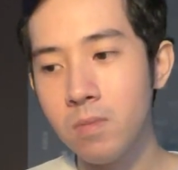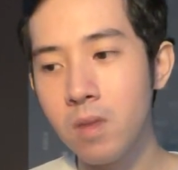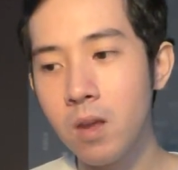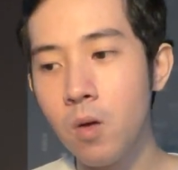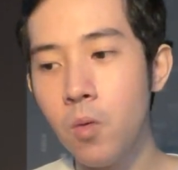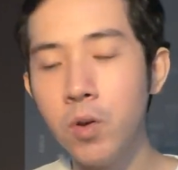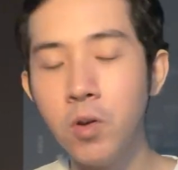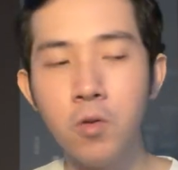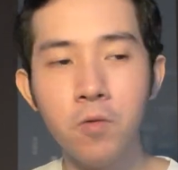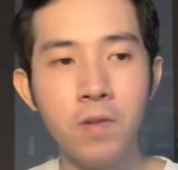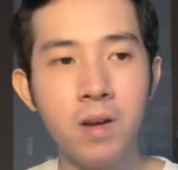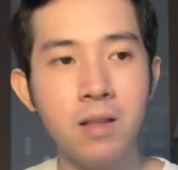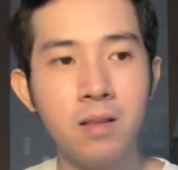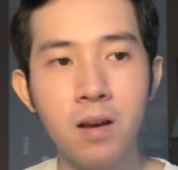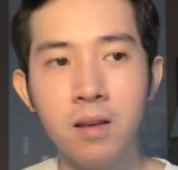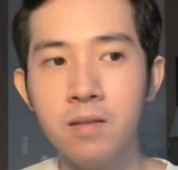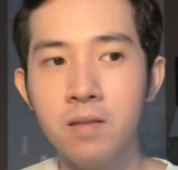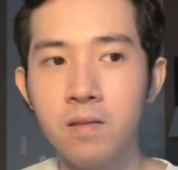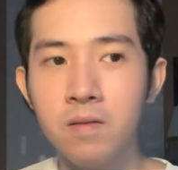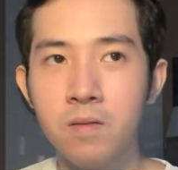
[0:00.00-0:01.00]
what you
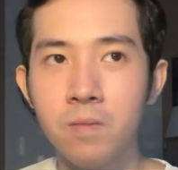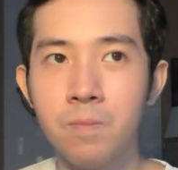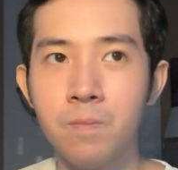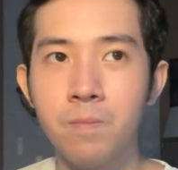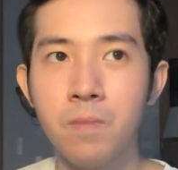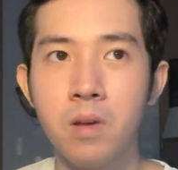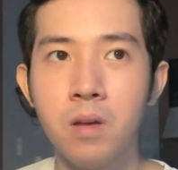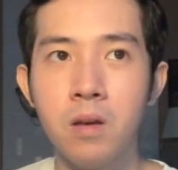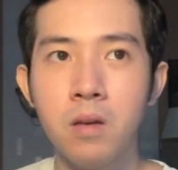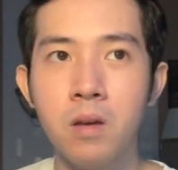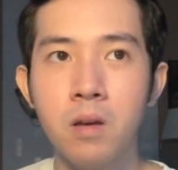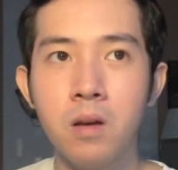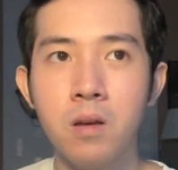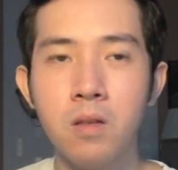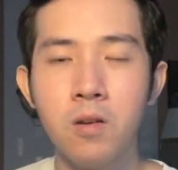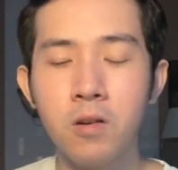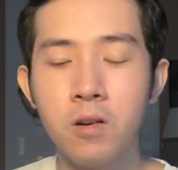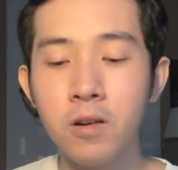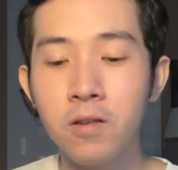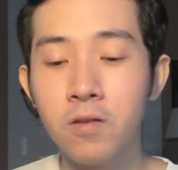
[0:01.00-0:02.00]
realize is
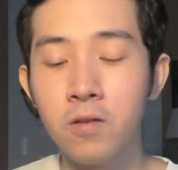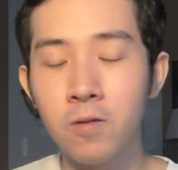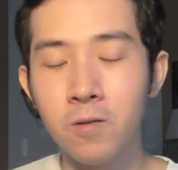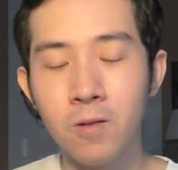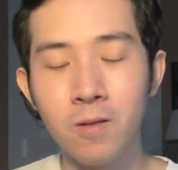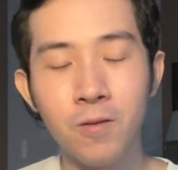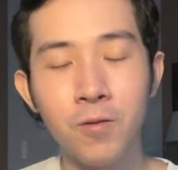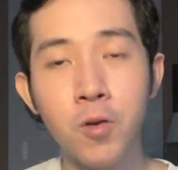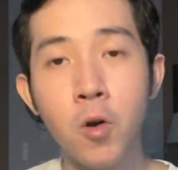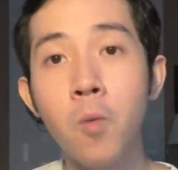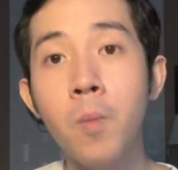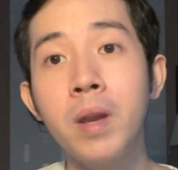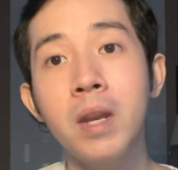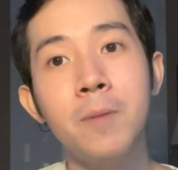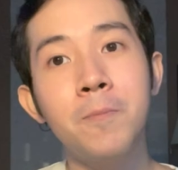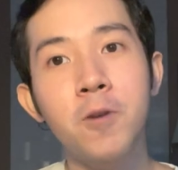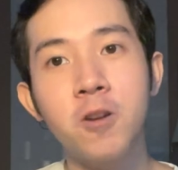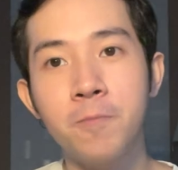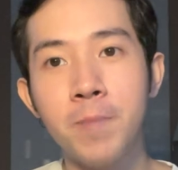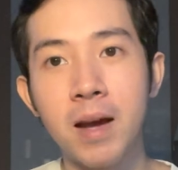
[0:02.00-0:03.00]
there are just so many
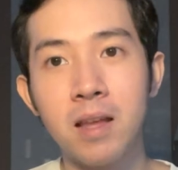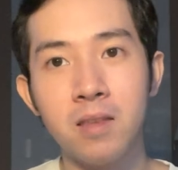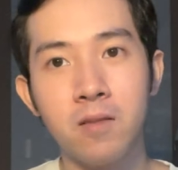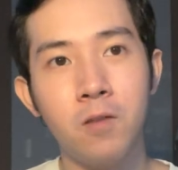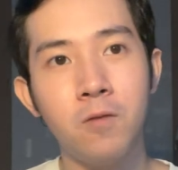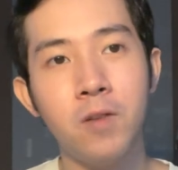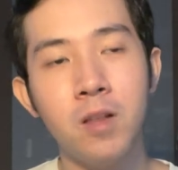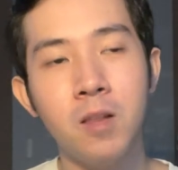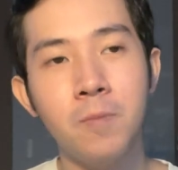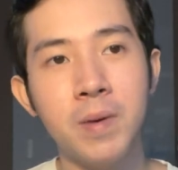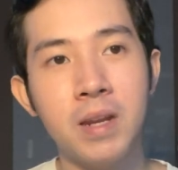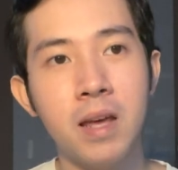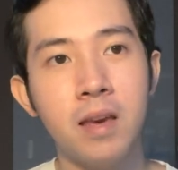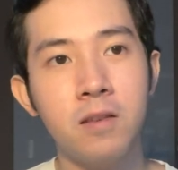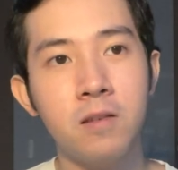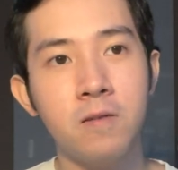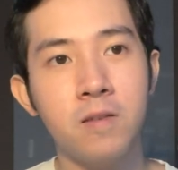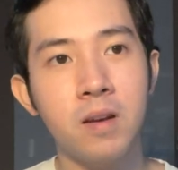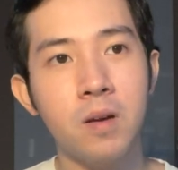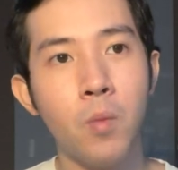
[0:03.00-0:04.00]
perspectives on Philippine
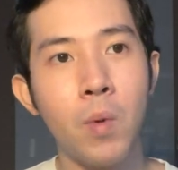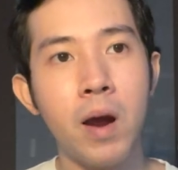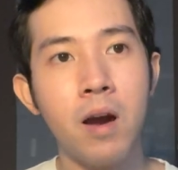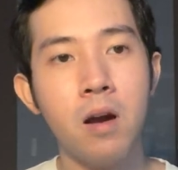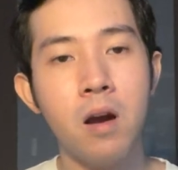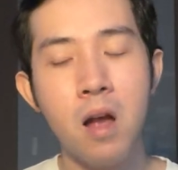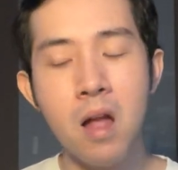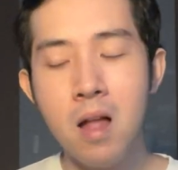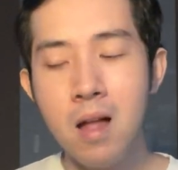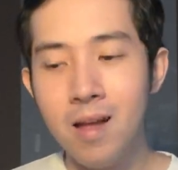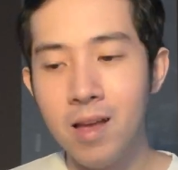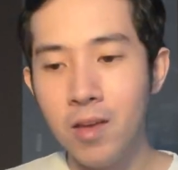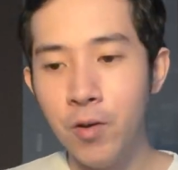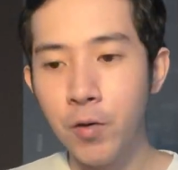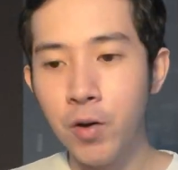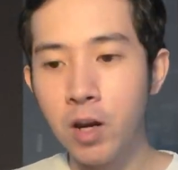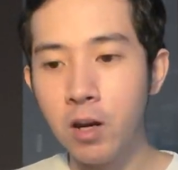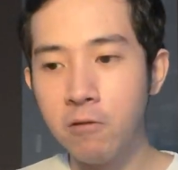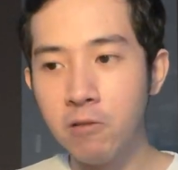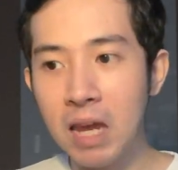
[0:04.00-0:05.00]
history where
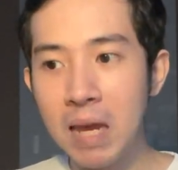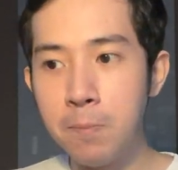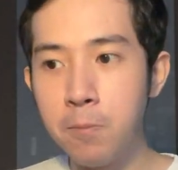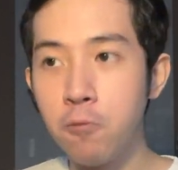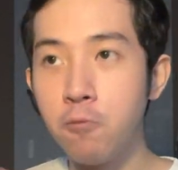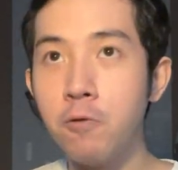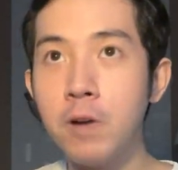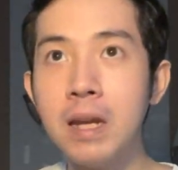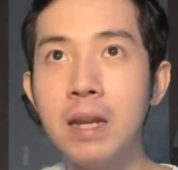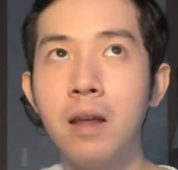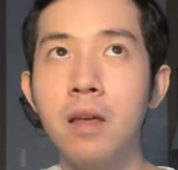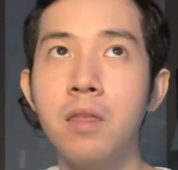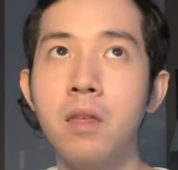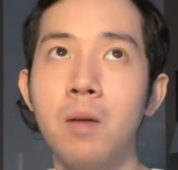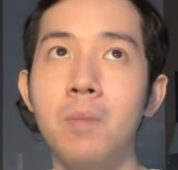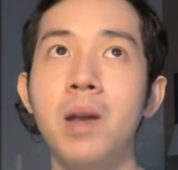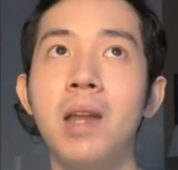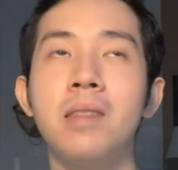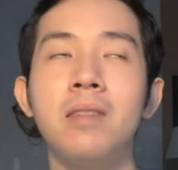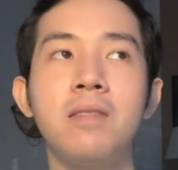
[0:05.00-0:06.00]
you can keep reading
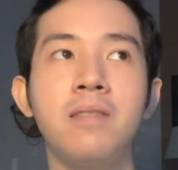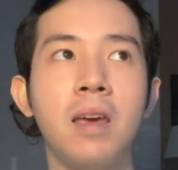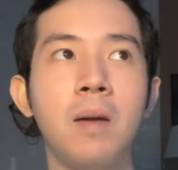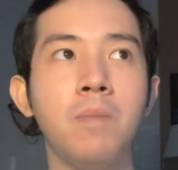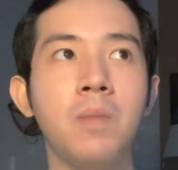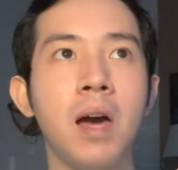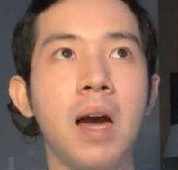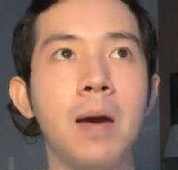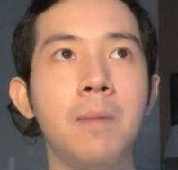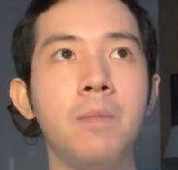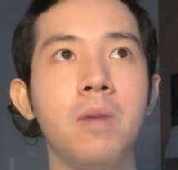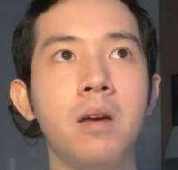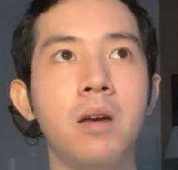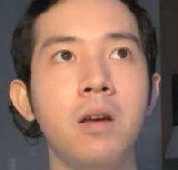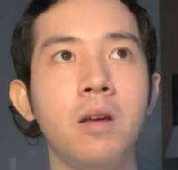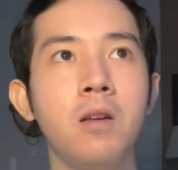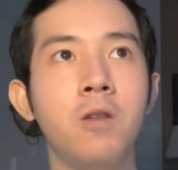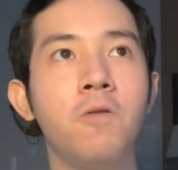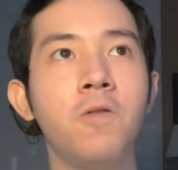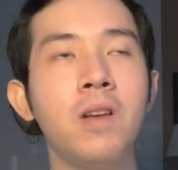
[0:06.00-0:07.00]
them, and at the same time,
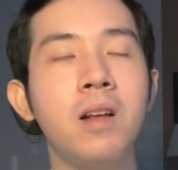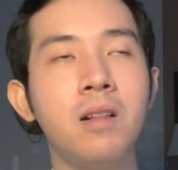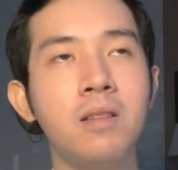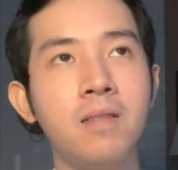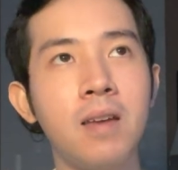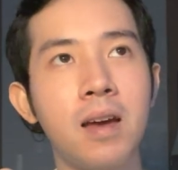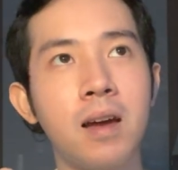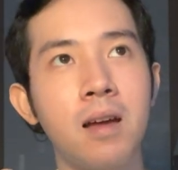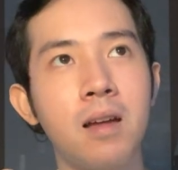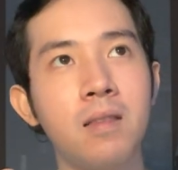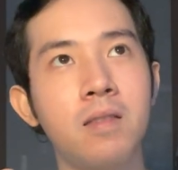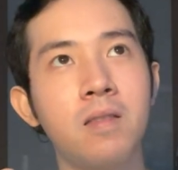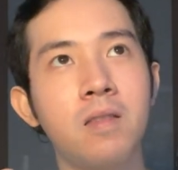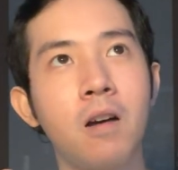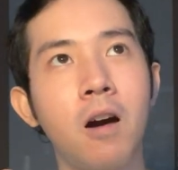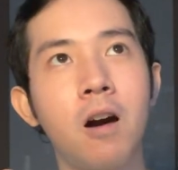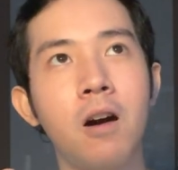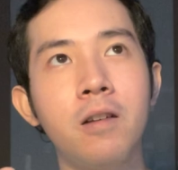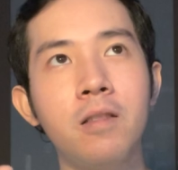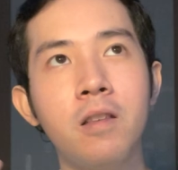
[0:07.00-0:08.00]
it feels like it's
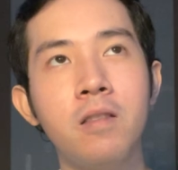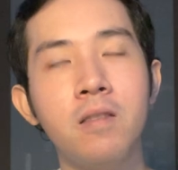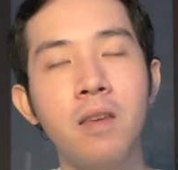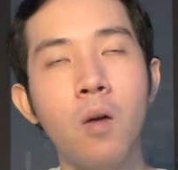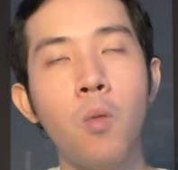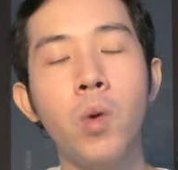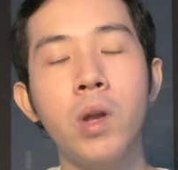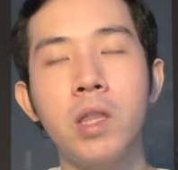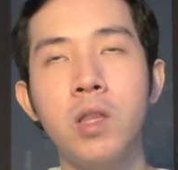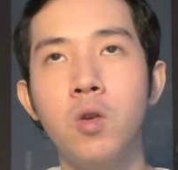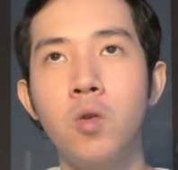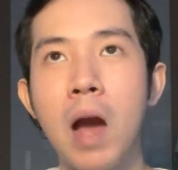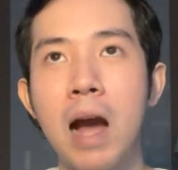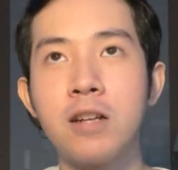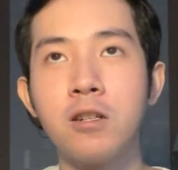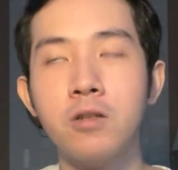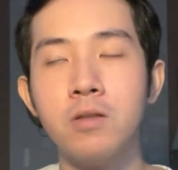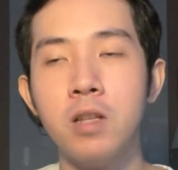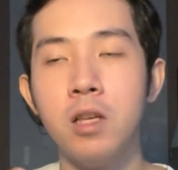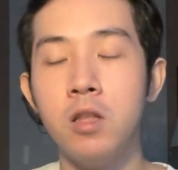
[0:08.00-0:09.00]
hard to say what you
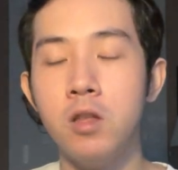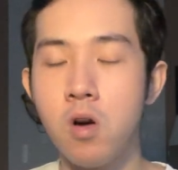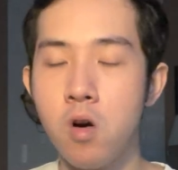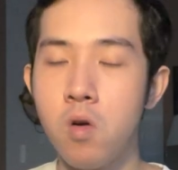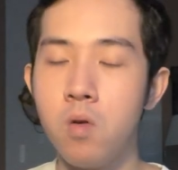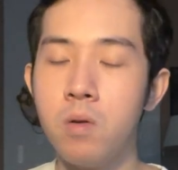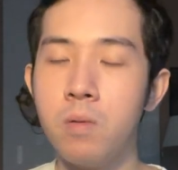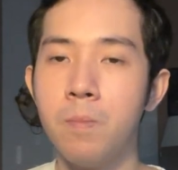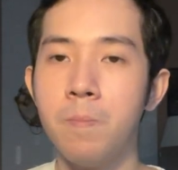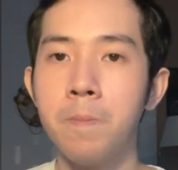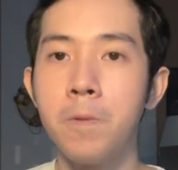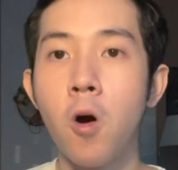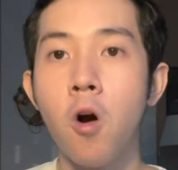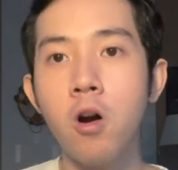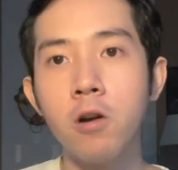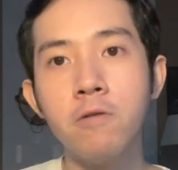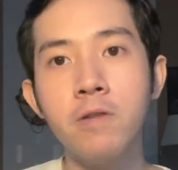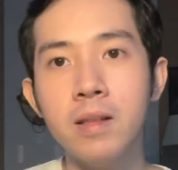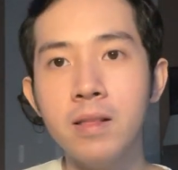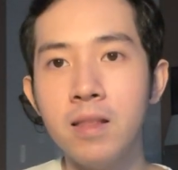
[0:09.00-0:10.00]
actually know
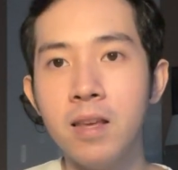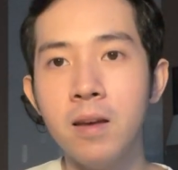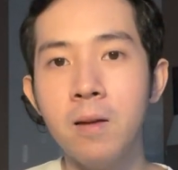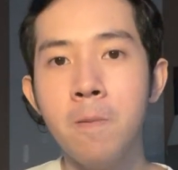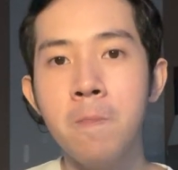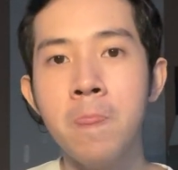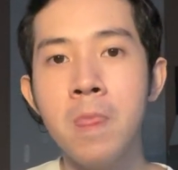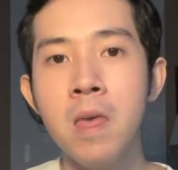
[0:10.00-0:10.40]
concretely,